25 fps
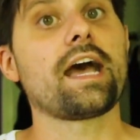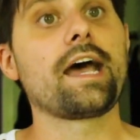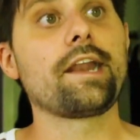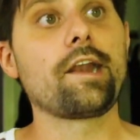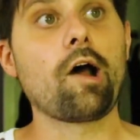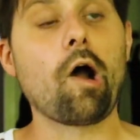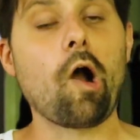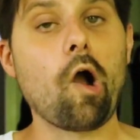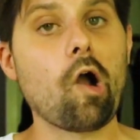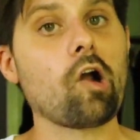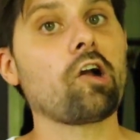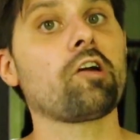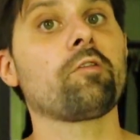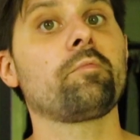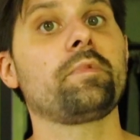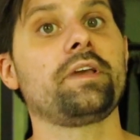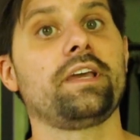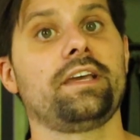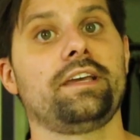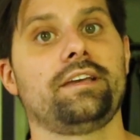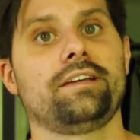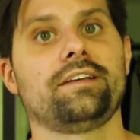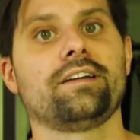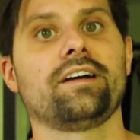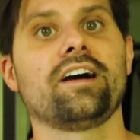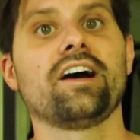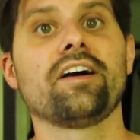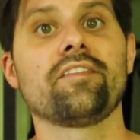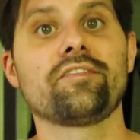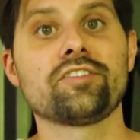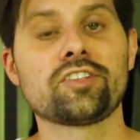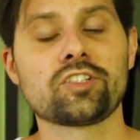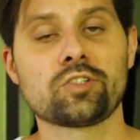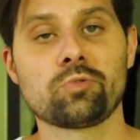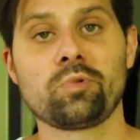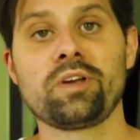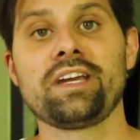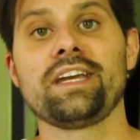an army of
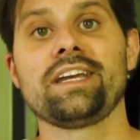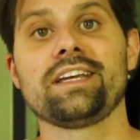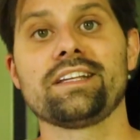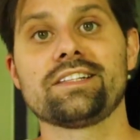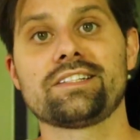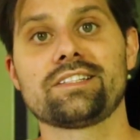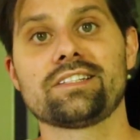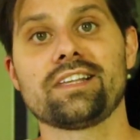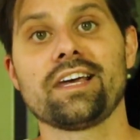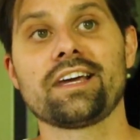Swedes.